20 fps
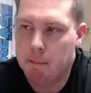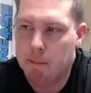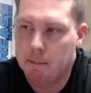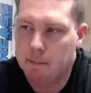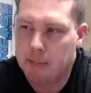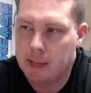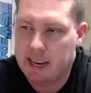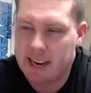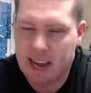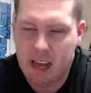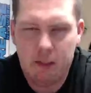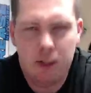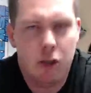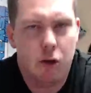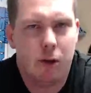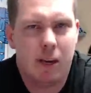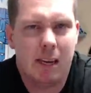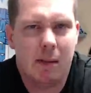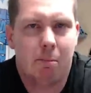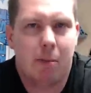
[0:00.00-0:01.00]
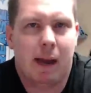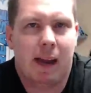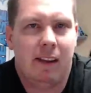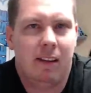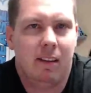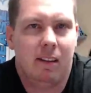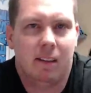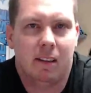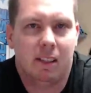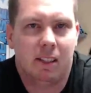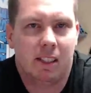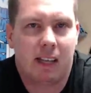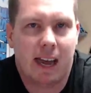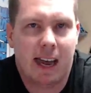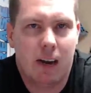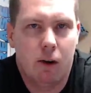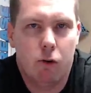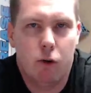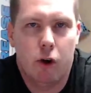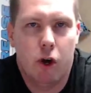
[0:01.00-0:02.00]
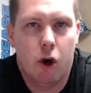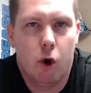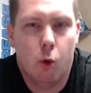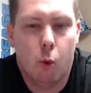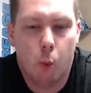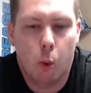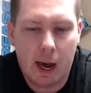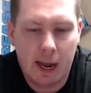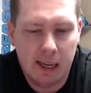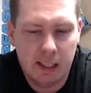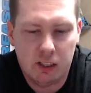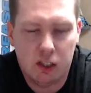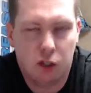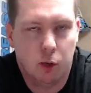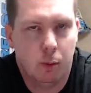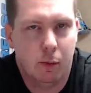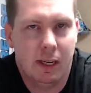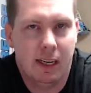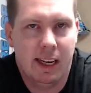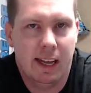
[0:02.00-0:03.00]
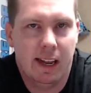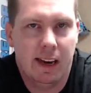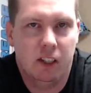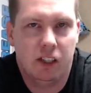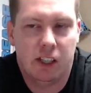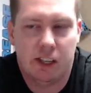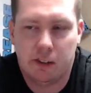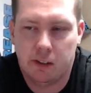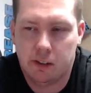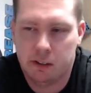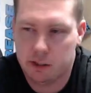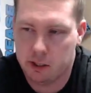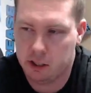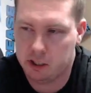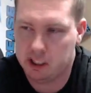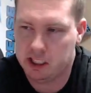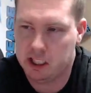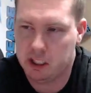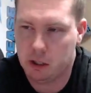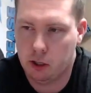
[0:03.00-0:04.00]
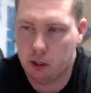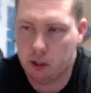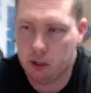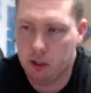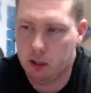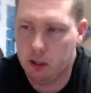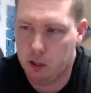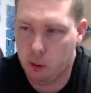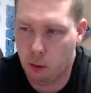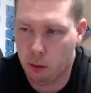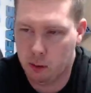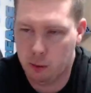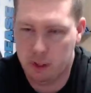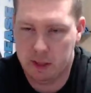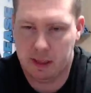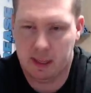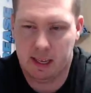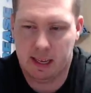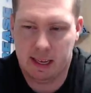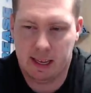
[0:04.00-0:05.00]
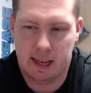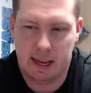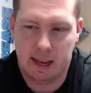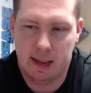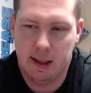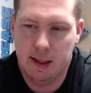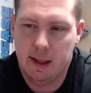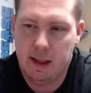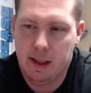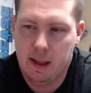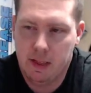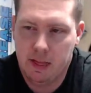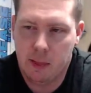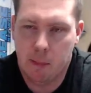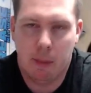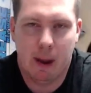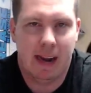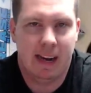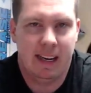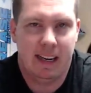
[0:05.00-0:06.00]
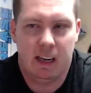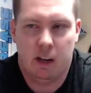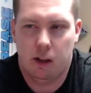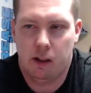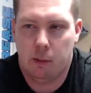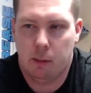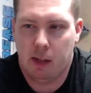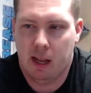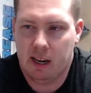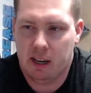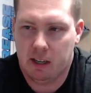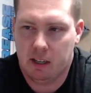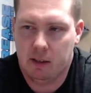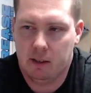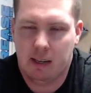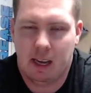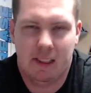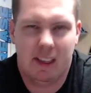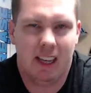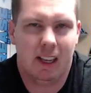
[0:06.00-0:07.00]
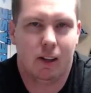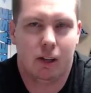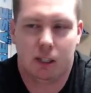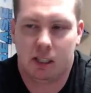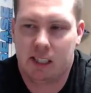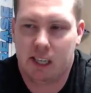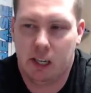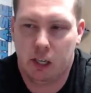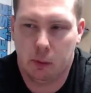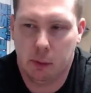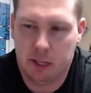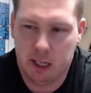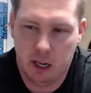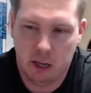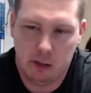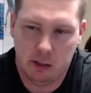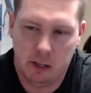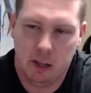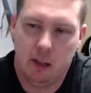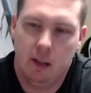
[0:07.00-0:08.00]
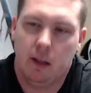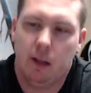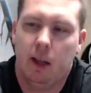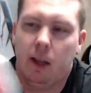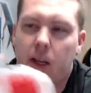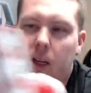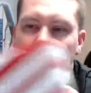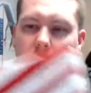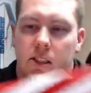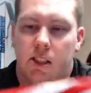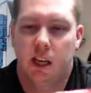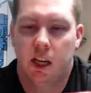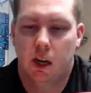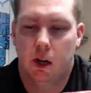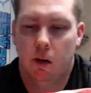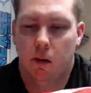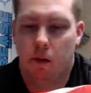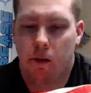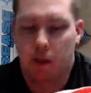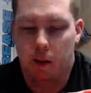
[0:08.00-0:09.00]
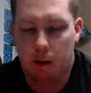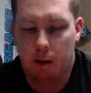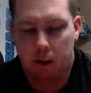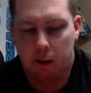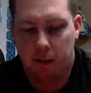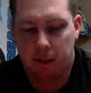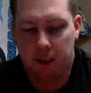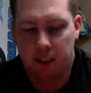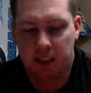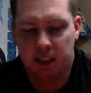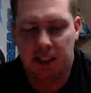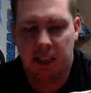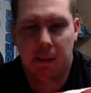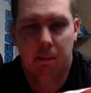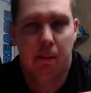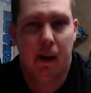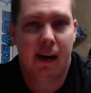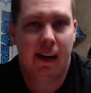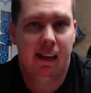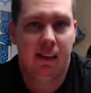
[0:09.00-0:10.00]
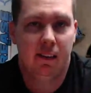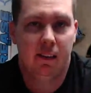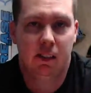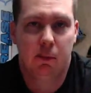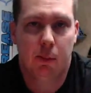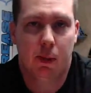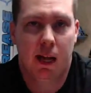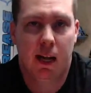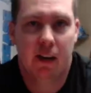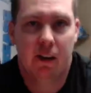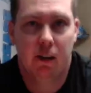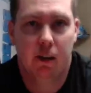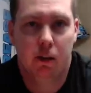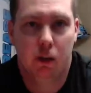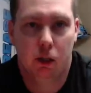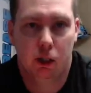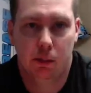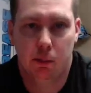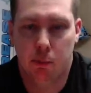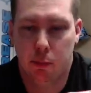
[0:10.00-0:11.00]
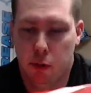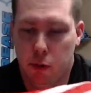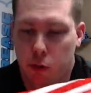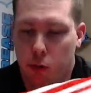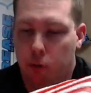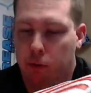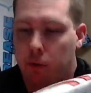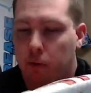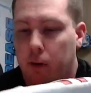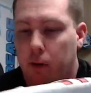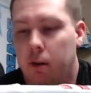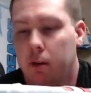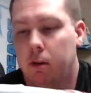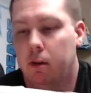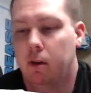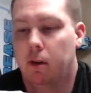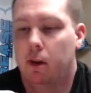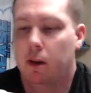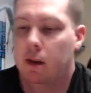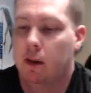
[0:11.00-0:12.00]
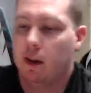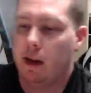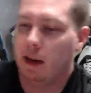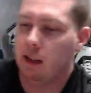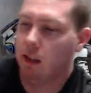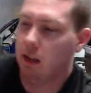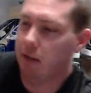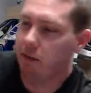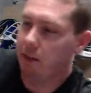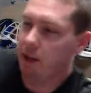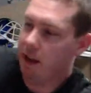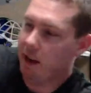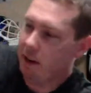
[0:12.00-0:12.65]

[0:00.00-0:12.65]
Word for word: now that you can get bindingless, I don't know why so many NHLers are still going with the uh, the binding on the blocker. I think it looks terribly ugly. So this uh, bindingless blocker looks beautiful. I love that.